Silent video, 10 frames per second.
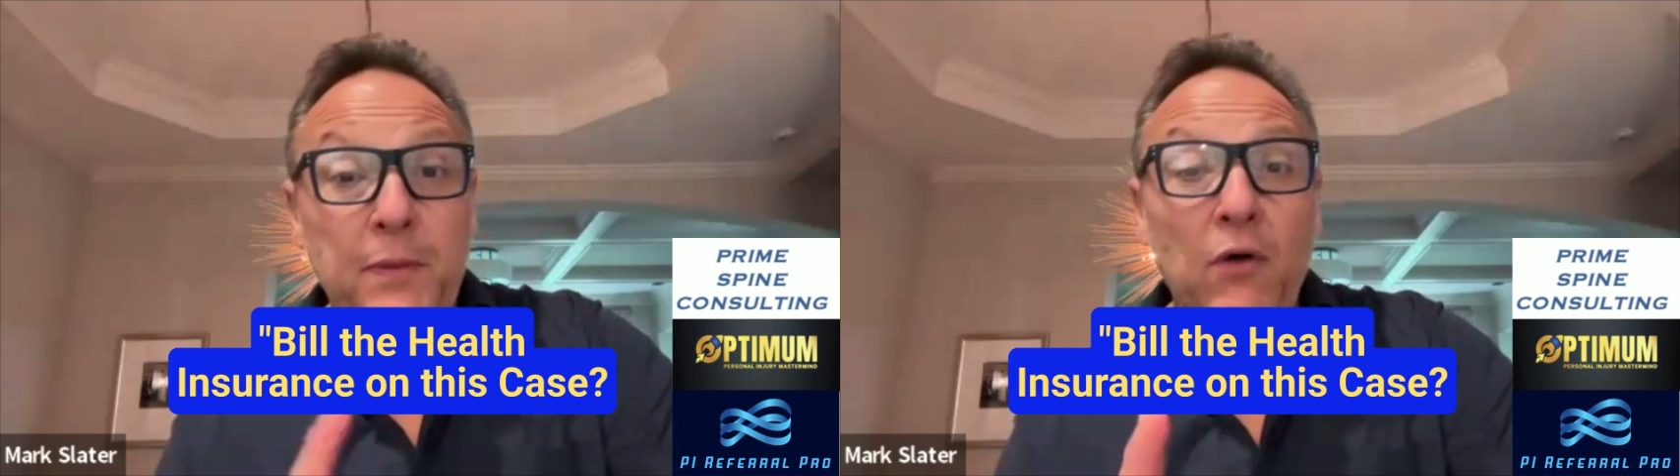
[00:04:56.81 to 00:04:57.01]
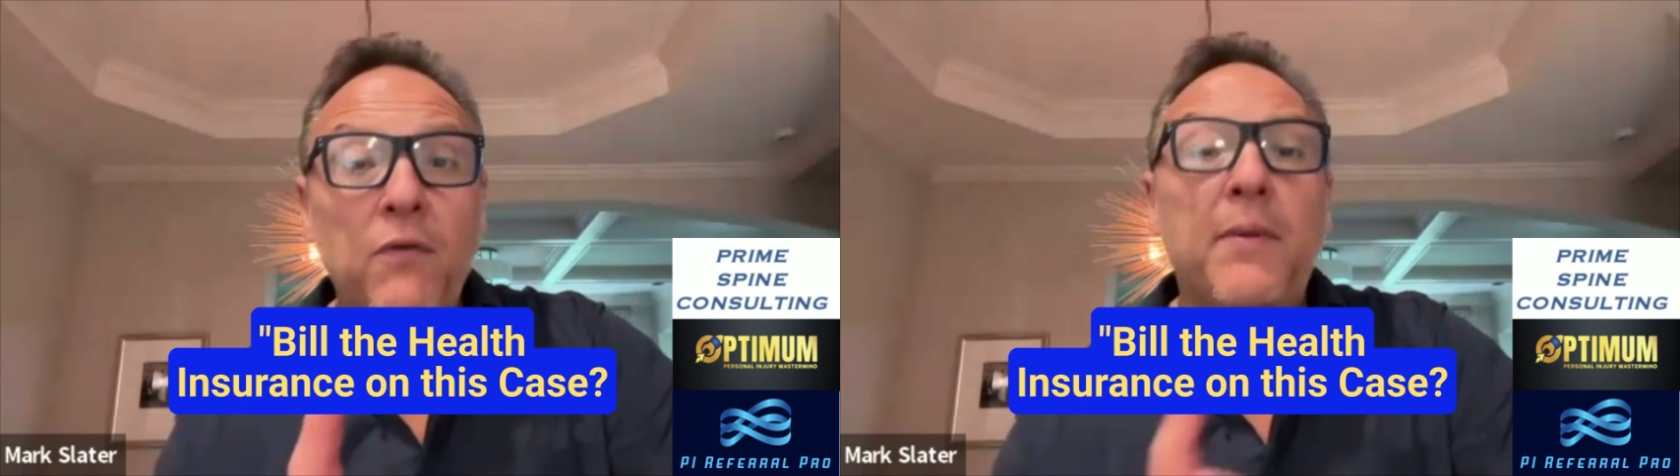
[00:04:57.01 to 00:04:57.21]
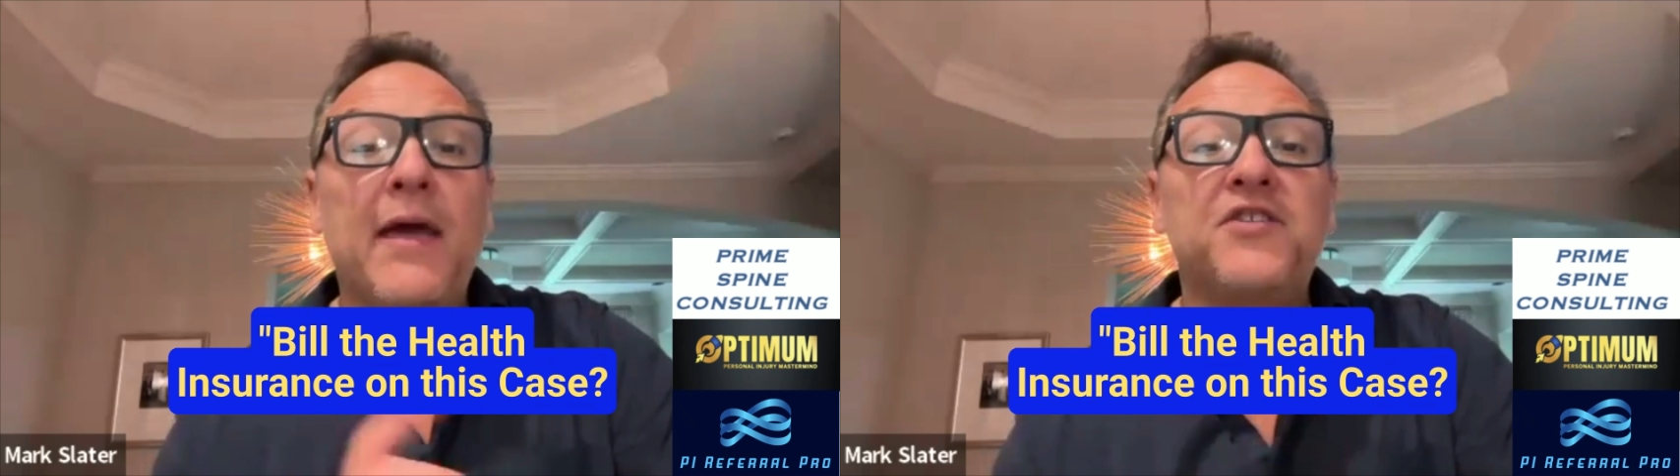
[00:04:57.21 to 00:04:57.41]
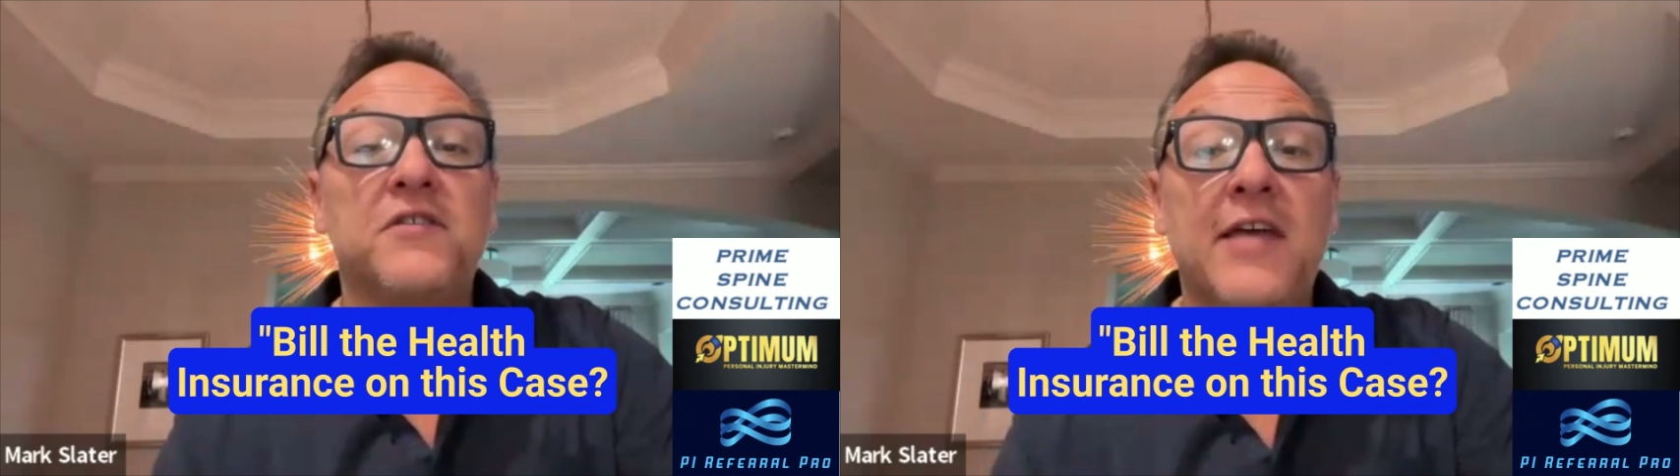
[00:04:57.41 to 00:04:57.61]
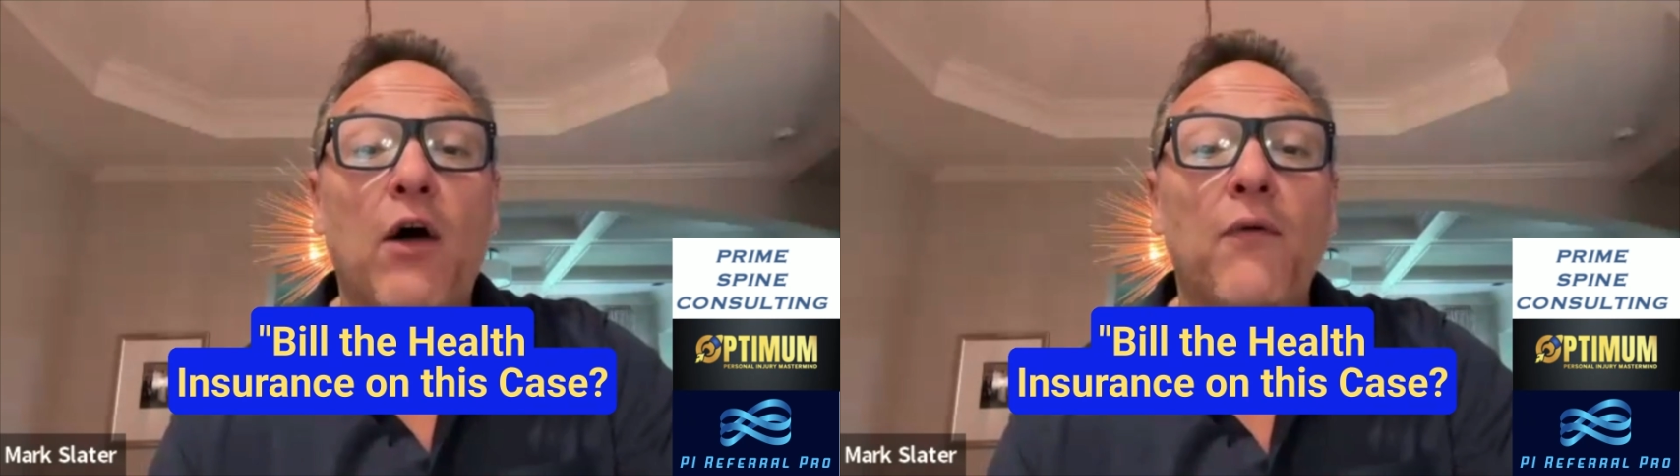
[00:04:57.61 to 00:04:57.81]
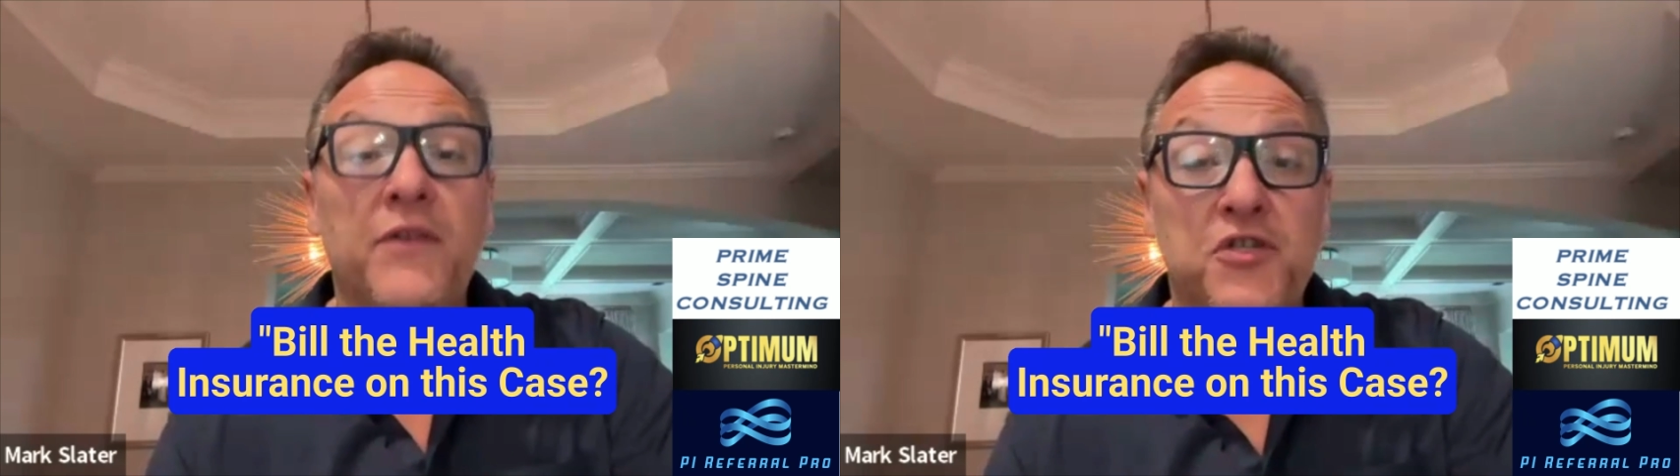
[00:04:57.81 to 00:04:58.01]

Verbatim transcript: Build the patient's health